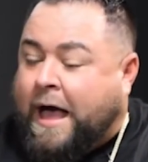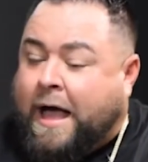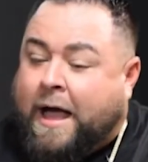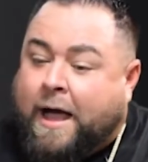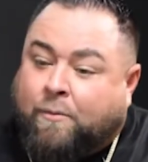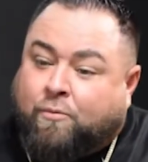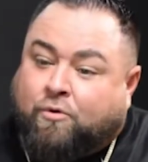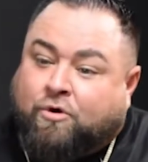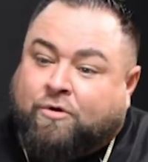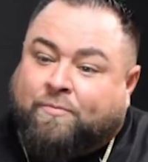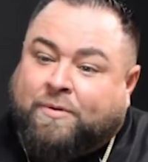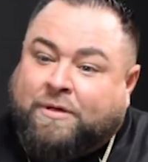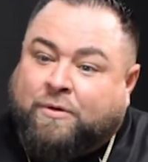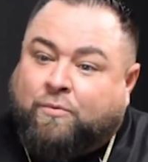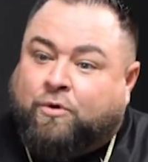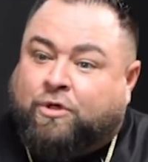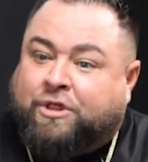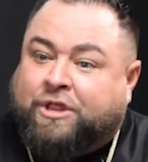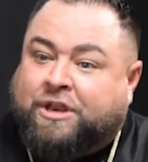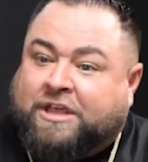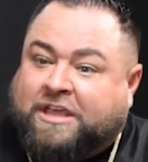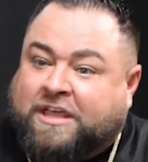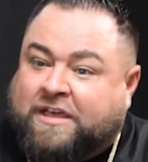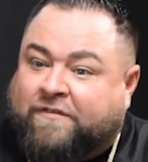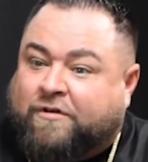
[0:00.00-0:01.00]
I would be
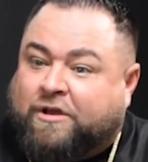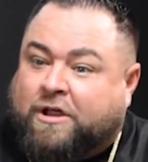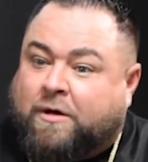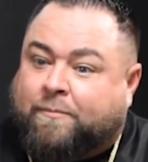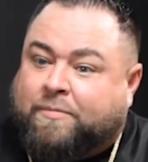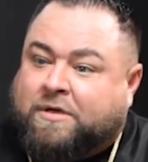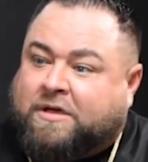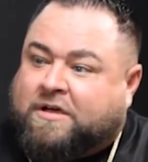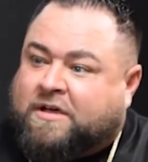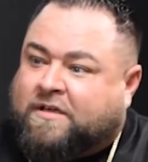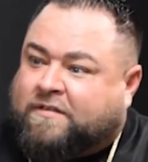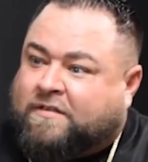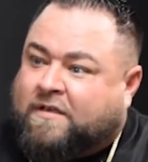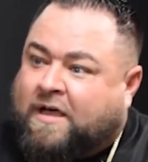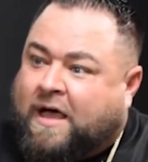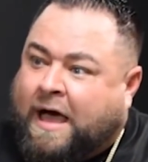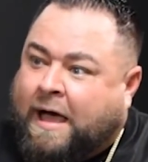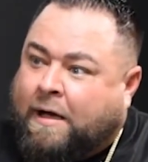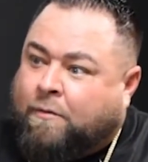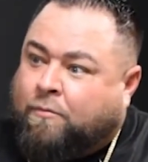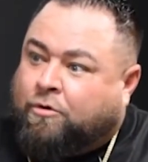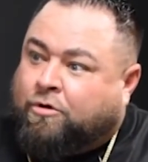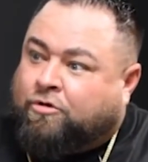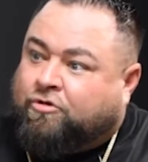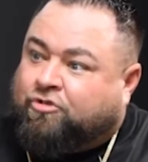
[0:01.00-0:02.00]
willing to give it up because
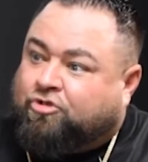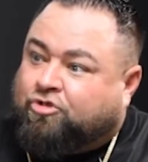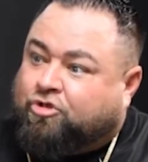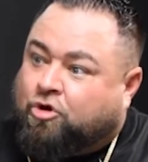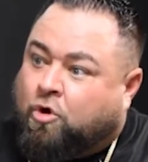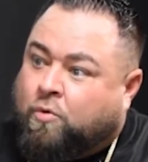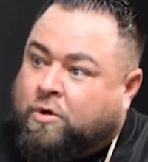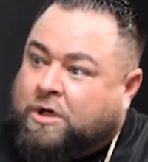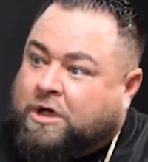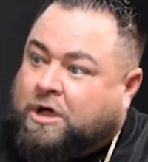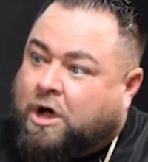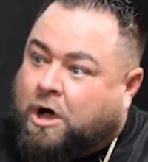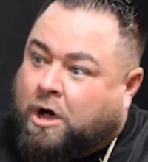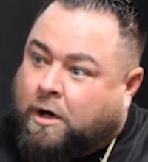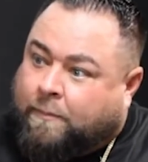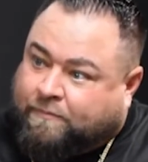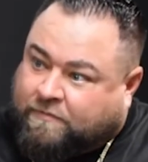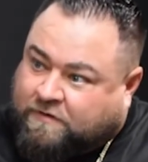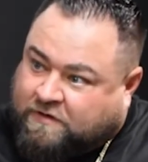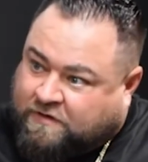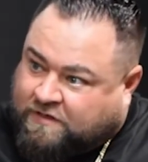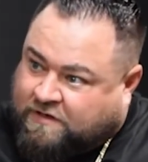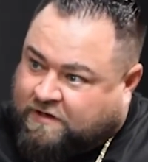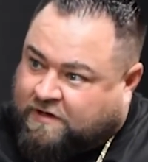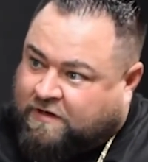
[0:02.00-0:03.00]
I was showing up
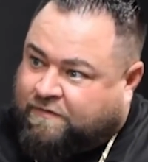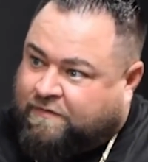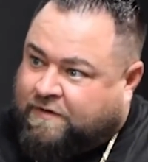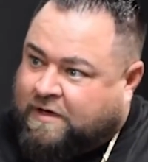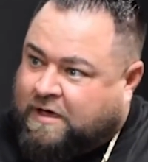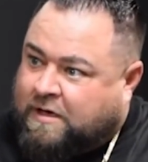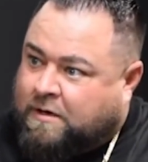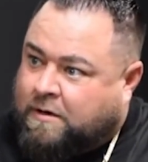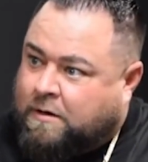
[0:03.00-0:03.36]
to the event.